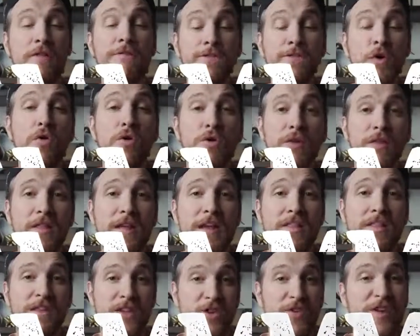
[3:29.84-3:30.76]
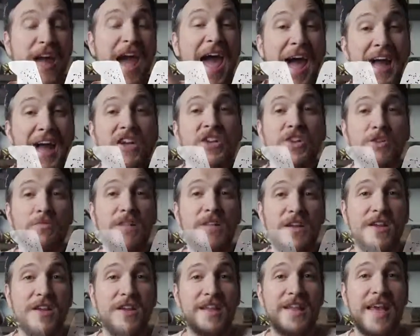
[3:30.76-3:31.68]
the focal length that you're actually
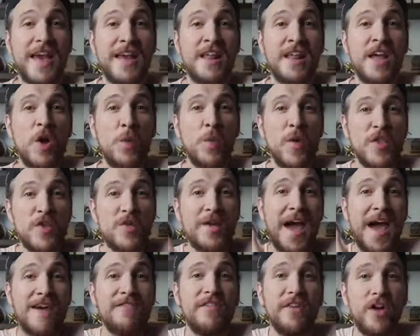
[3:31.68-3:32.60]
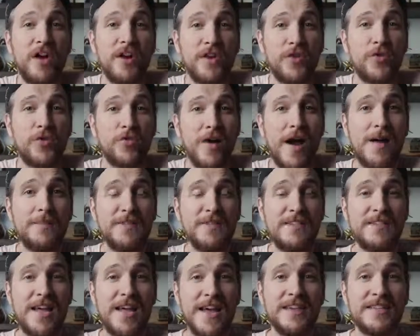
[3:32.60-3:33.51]
gonna get when you have it on a cropped
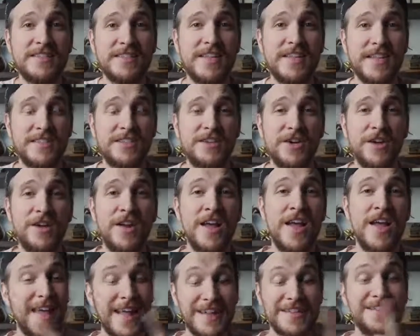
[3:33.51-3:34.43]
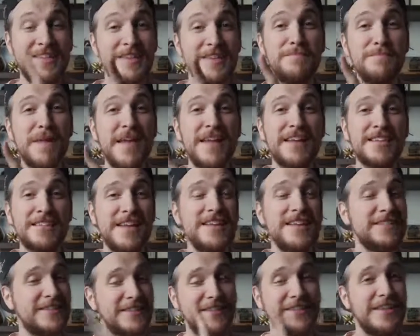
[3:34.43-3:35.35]
size sensor. That did make
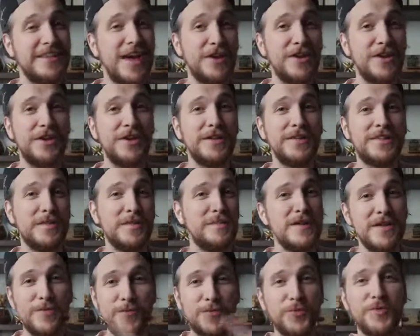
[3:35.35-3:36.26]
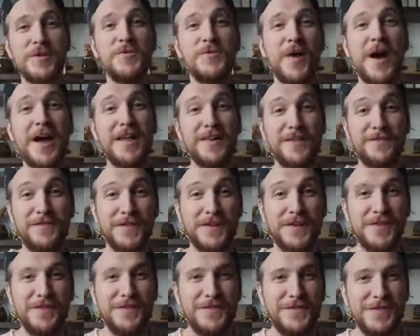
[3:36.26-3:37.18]
sense, it sounded good to me. Rewind if it
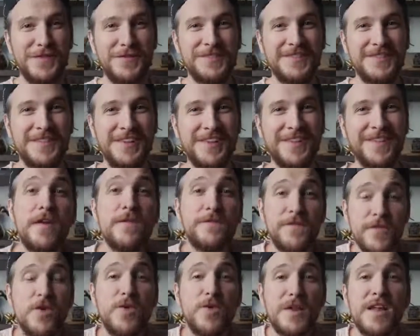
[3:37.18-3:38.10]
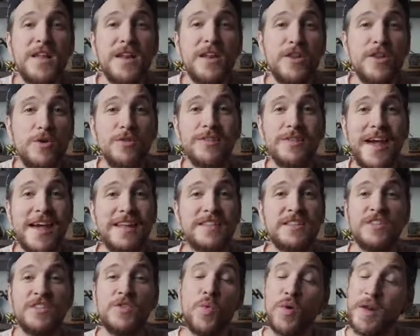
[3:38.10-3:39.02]
confused you. If you need a new
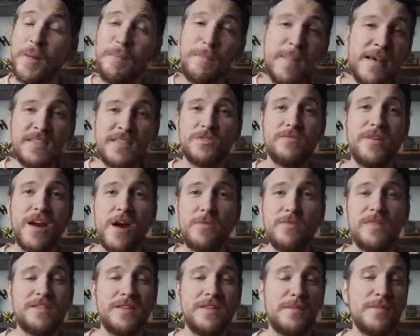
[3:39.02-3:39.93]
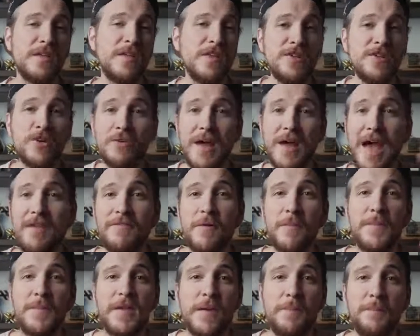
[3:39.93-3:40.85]
lens, you wanna mess around with something, you don't have a
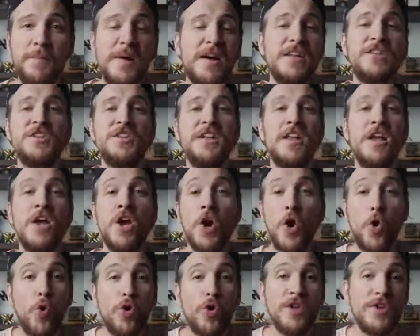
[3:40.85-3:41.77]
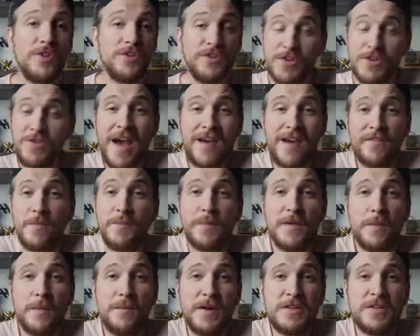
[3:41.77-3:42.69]
big budget, or you do have a
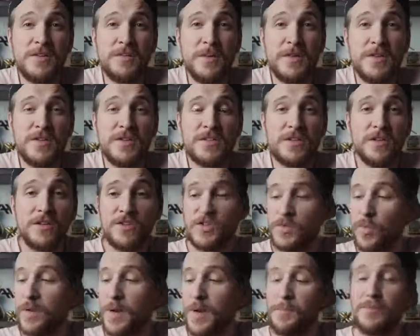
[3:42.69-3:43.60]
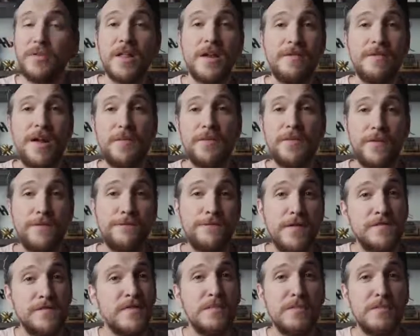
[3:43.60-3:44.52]
big budget, but you still just wanna play around with a
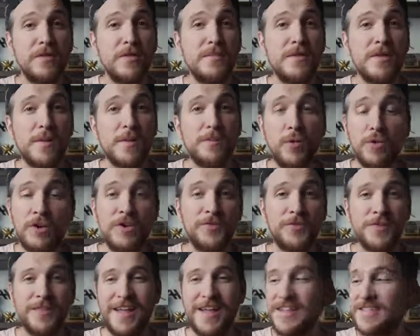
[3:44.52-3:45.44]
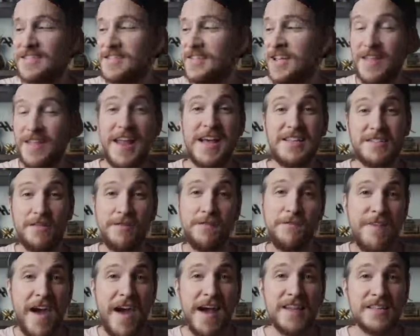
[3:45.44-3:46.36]
50mm portrait lens that has a
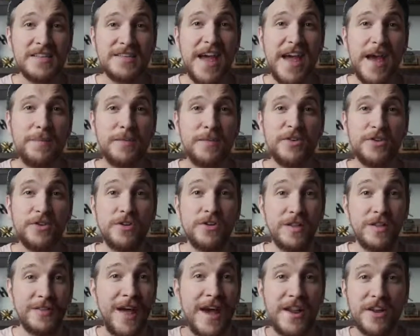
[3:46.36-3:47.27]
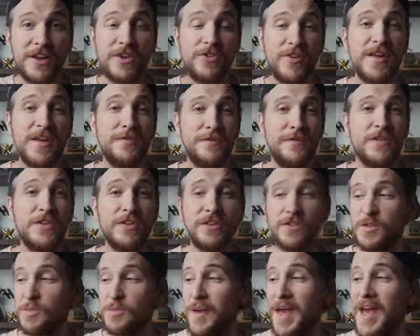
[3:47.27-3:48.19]
fast aperture and a lot of great
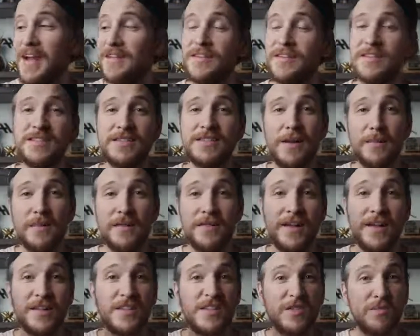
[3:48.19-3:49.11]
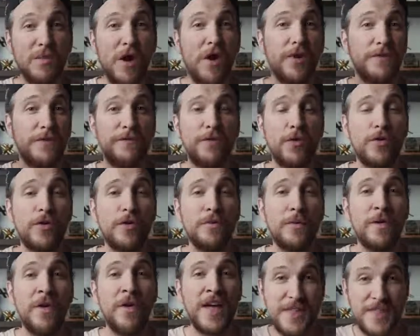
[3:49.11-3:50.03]
features packed into something that's small and
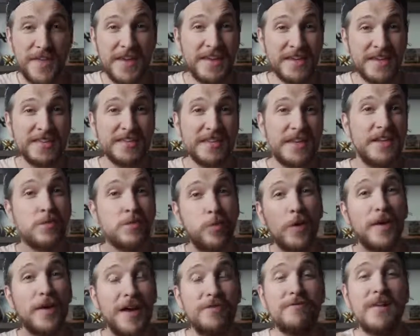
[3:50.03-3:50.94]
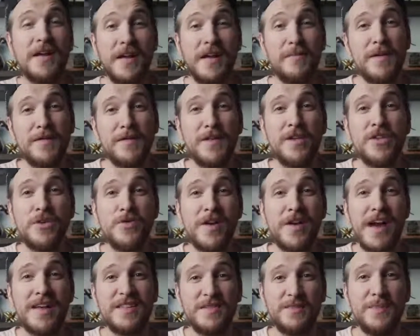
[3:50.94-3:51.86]
affordable, this is what I recommend that you
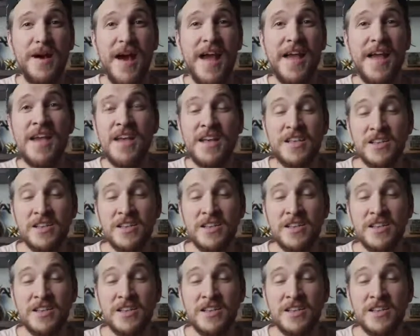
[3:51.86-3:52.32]
guys buy.